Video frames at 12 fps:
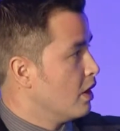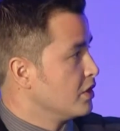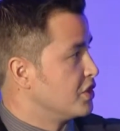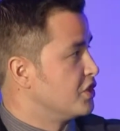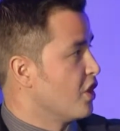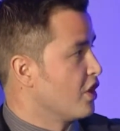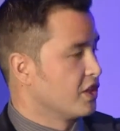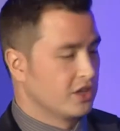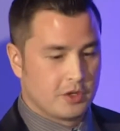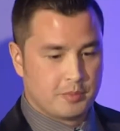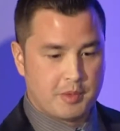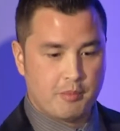To talk a
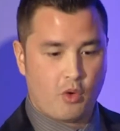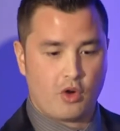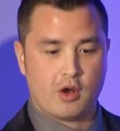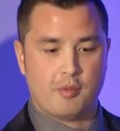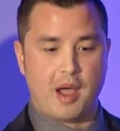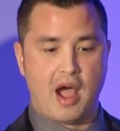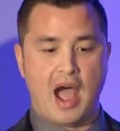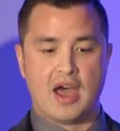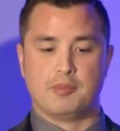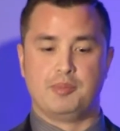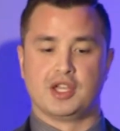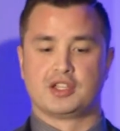little bit more about how
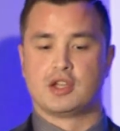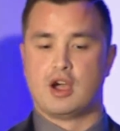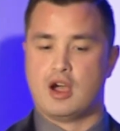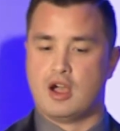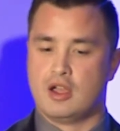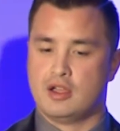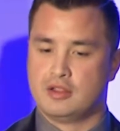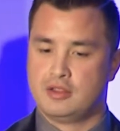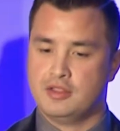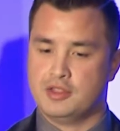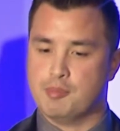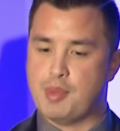to pick
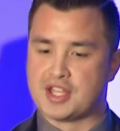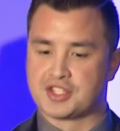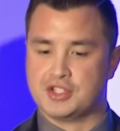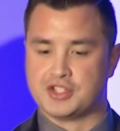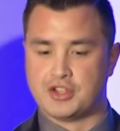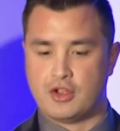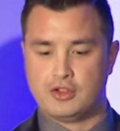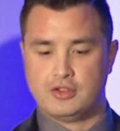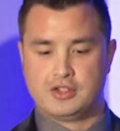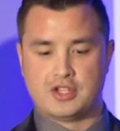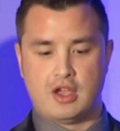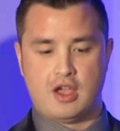the best
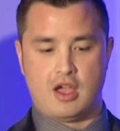consultant,